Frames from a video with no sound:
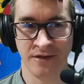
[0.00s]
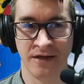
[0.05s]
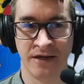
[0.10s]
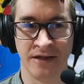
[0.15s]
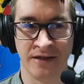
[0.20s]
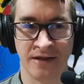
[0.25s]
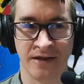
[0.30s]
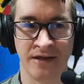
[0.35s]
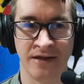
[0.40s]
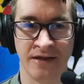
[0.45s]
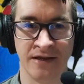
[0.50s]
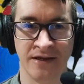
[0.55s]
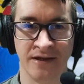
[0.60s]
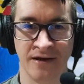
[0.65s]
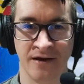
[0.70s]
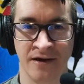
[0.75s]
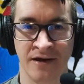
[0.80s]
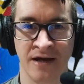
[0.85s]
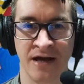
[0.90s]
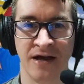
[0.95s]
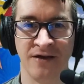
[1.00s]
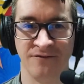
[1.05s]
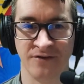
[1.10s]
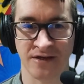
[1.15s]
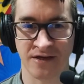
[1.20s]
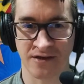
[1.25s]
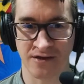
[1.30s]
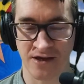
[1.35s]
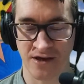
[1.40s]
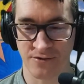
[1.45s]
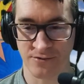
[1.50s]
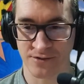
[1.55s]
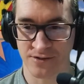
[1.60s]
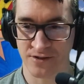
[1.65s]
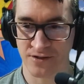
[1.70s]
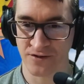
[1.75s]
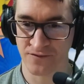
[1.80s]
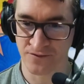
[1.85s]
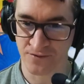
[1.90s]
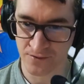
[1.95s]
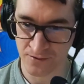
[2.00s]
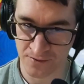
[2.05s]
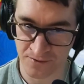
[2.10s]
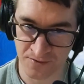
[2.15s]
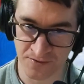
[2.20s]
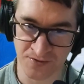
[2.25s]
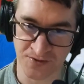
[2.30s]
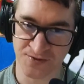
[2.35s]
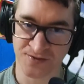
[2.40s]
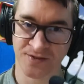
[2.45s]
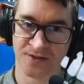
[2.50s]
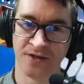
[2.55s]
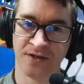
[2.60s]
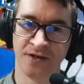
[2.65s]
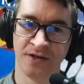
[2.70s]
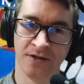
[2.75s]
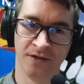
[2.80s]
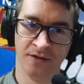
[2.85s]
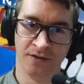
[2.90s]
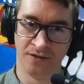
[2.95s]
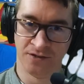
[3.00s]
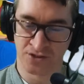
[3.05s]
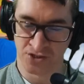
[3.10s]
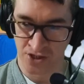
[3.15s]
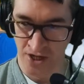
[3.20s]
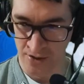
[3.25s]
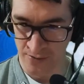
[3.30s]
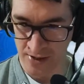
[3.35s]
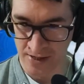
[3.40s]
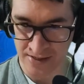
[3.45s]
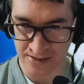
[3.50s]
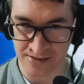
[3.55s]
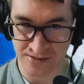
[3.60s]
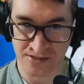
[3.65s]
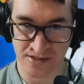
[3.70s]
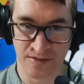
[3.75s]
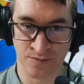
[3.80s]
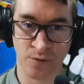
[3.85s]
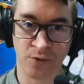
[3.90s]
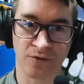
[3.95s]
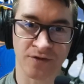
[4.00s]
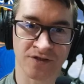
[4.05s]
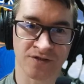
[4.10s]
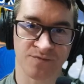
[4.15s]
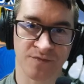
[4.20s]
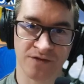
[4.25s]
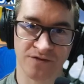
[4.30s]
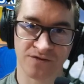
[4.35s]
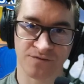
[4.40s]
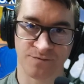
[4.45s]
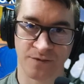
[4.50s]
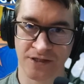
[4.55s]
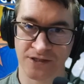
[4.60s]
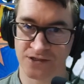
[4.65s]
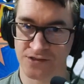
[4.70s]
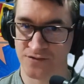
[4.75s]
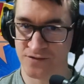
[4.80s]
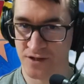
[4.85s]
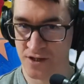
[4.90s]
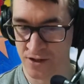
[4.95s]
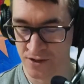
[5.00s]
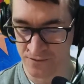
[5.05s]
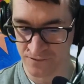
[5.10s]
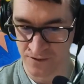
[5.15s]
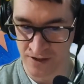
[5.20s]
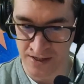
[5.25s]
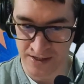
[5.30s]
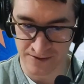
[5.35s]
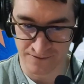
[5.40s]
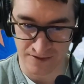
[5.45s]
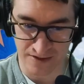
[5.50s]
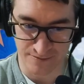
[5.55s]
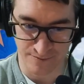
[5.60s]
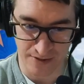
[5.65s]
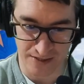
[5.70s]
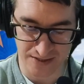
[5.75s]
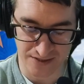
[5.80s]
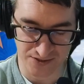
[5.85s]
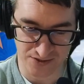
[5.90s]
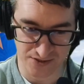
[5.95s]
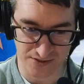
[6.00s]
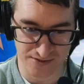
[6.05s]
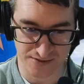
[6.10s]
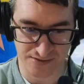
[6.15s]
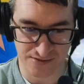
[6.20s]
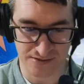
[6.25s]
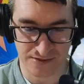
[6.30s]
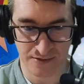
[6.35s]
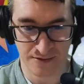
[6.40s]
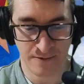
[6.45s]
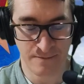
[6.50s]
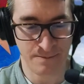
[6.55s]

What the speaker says: And here they are having a go at it. Of course, Shohei is the more experienced pitcher over here in the majors.